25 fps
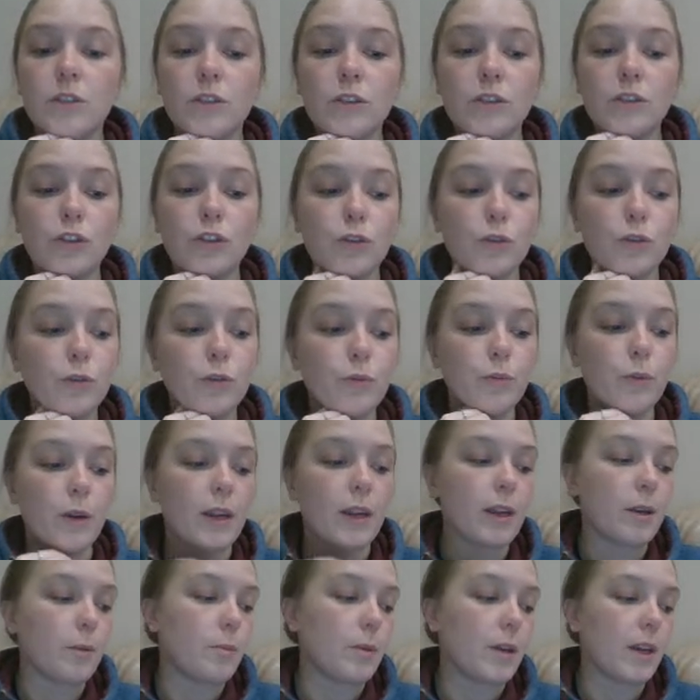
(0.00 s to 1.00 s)
Should
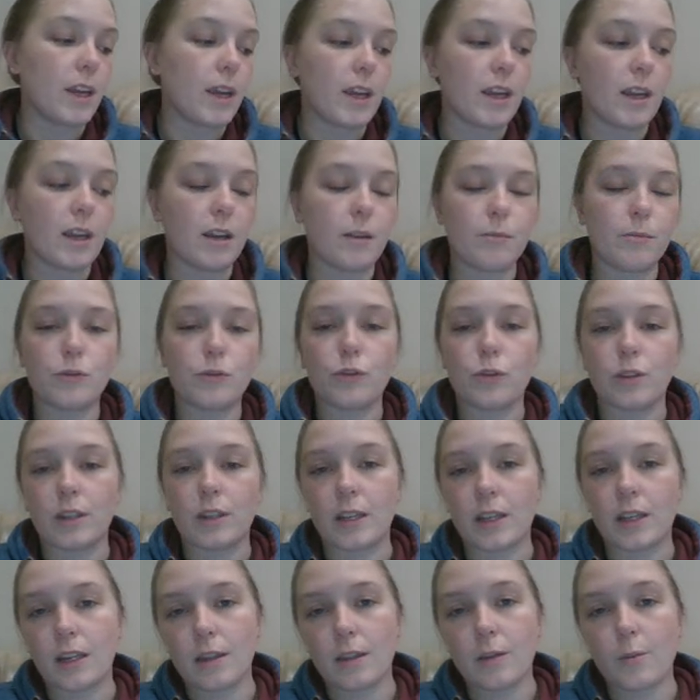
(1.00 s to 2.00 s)
we be
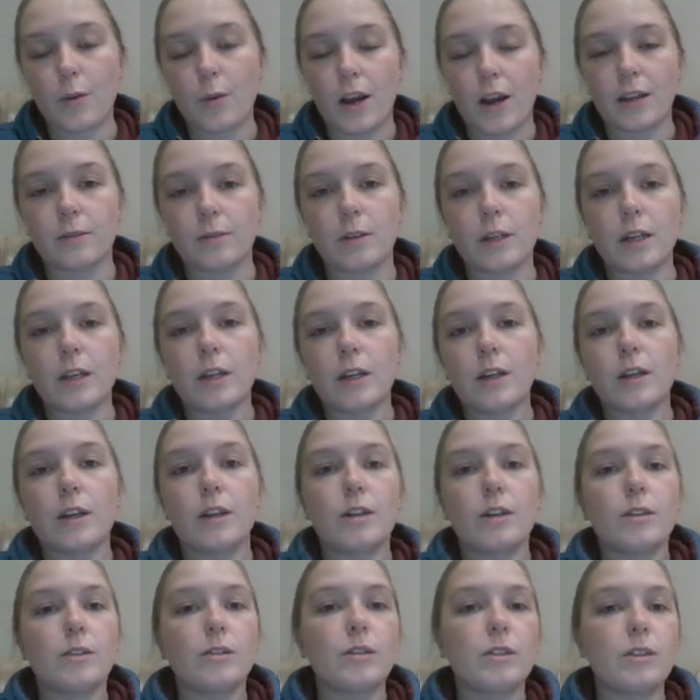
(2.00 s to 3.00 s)
drilling in the bite?
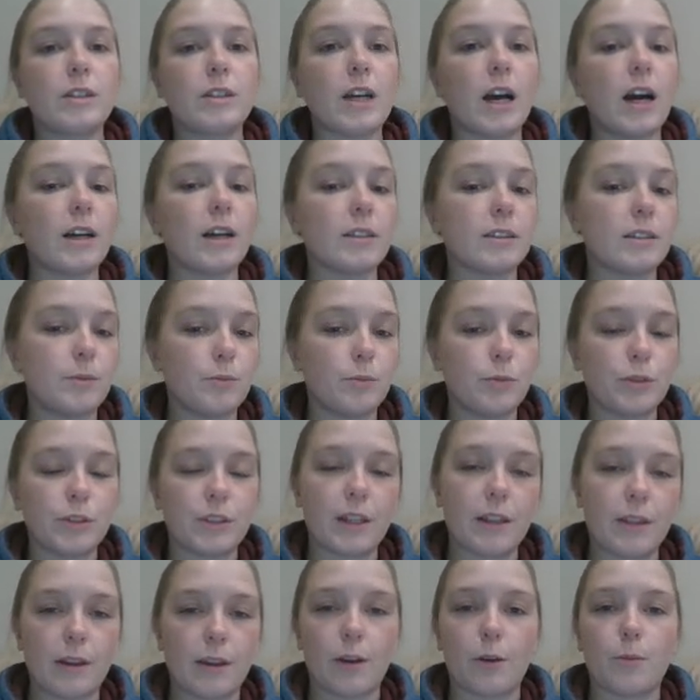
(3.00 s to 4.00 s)
Does
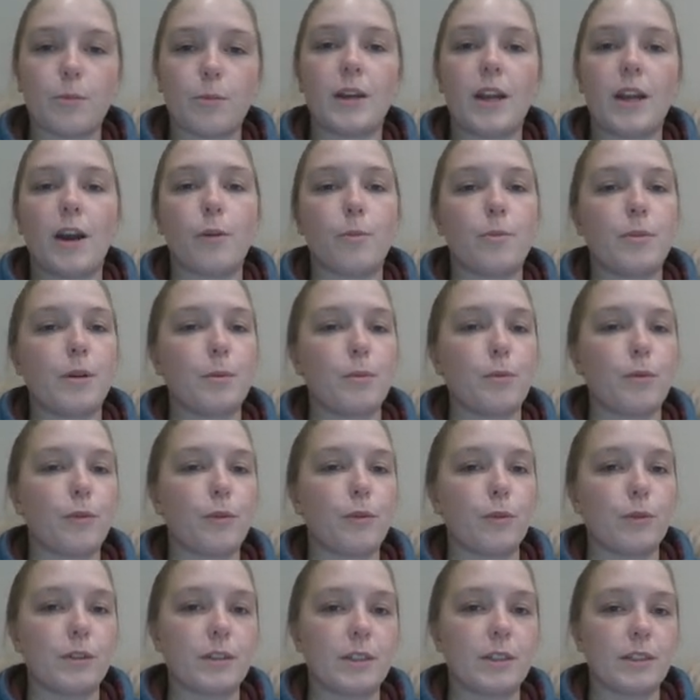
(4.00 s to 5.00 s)
music therapy help people with
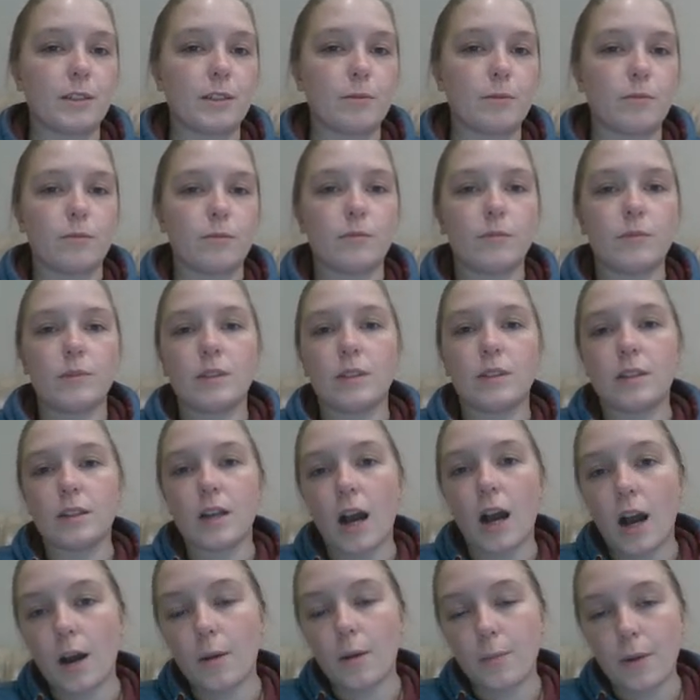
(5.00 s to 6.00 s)
autism?
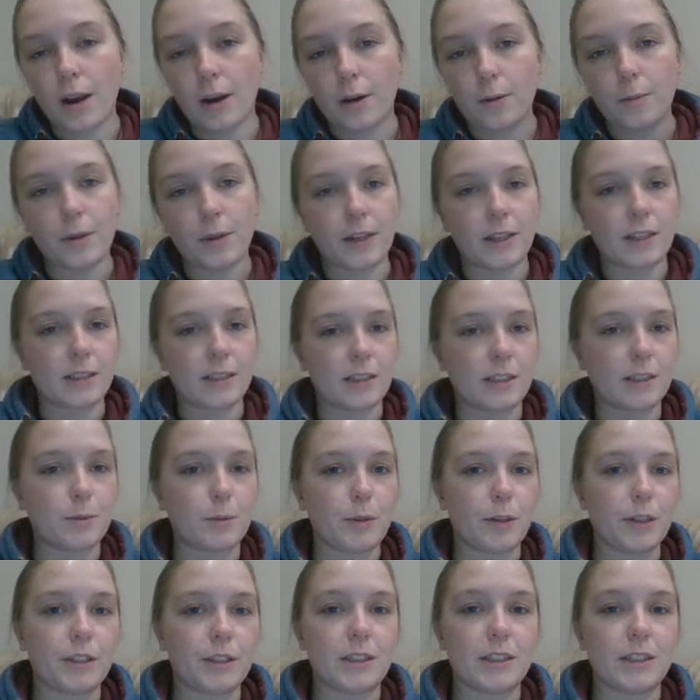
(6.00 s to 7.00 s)
Are paramedics
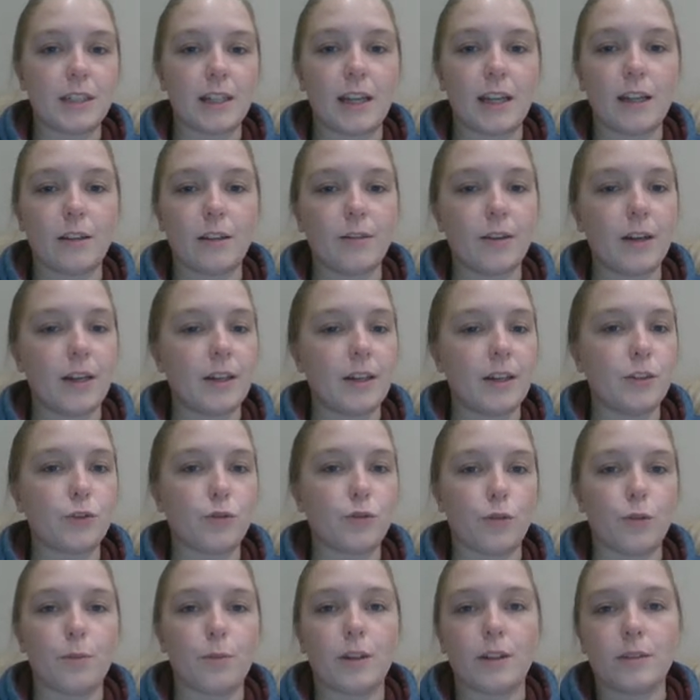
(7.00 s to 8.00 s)
experiencing elevated
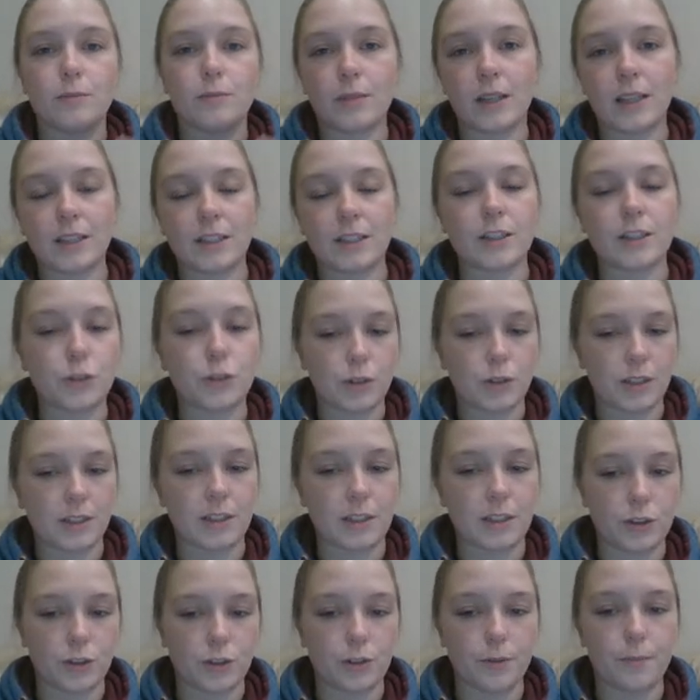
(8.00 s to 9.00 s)
trauma, etc.,
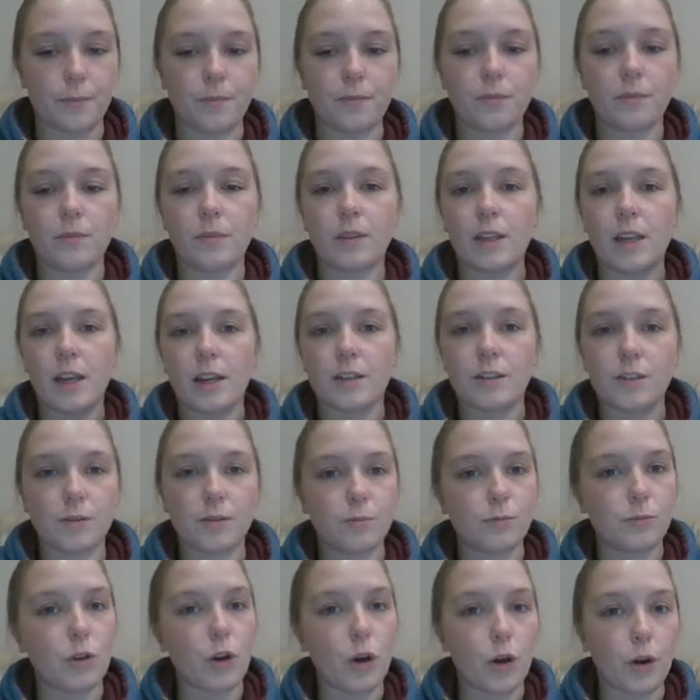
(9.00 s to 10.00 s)
etc.? Yes,
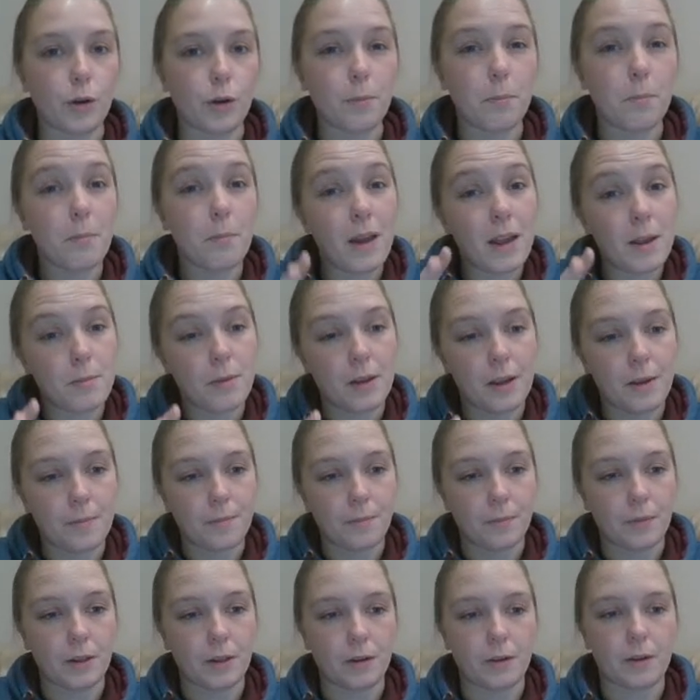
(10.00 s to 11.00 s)
no, maybe.
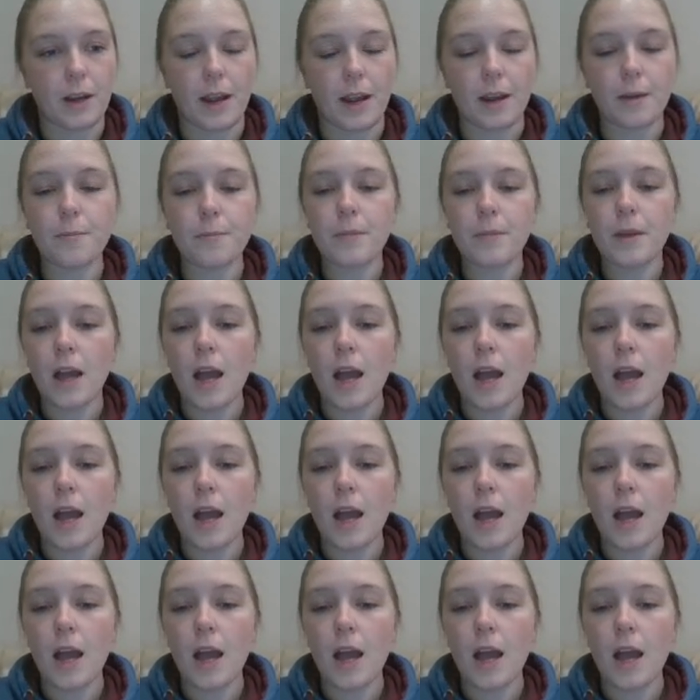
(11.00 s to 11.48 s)
Okay.